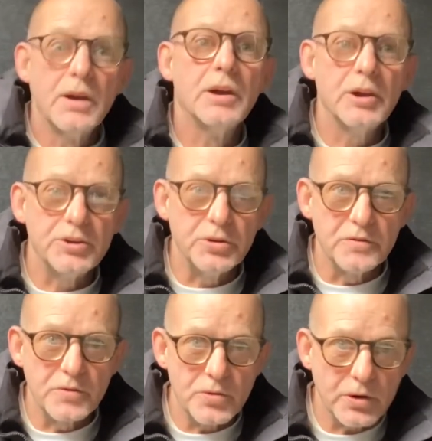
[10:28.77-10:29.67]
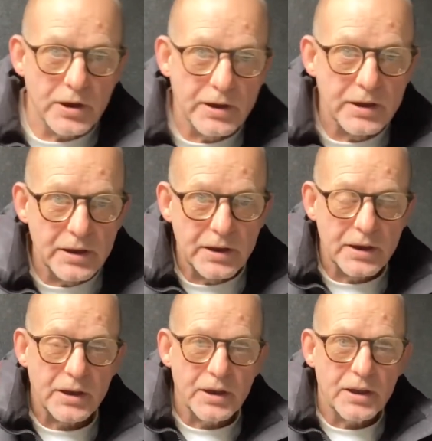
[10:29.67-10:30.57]
How you doing, folk?
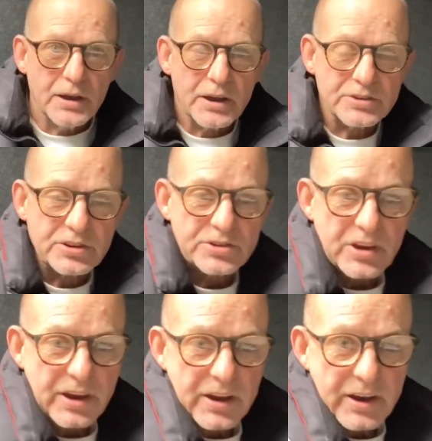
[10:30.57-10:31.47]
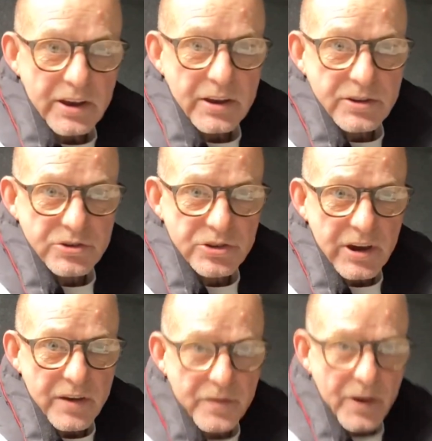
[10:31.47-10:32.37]
This is
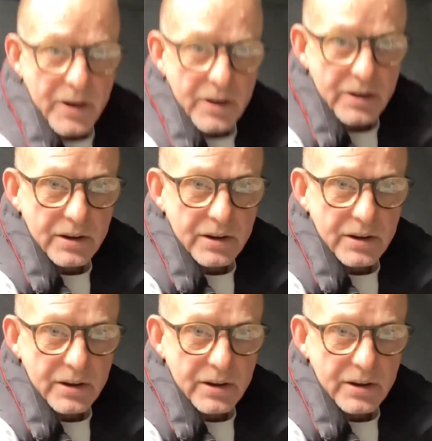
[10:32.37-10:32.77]
J.F.R.